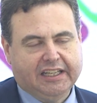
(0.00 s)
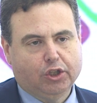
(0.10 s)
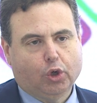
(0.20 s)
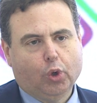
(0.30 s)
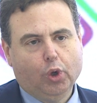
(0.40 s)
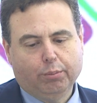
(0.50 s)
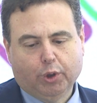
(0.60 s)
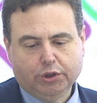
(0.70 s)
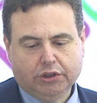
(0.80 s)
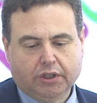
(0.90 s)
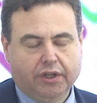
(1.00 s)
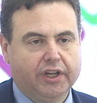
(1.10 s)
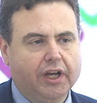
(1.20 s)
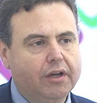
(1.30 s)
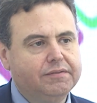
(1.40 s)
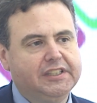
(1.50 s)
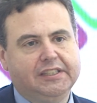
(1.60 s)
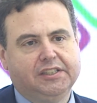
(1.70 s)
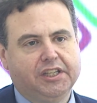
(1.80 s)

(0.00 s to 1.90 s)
that almost none of these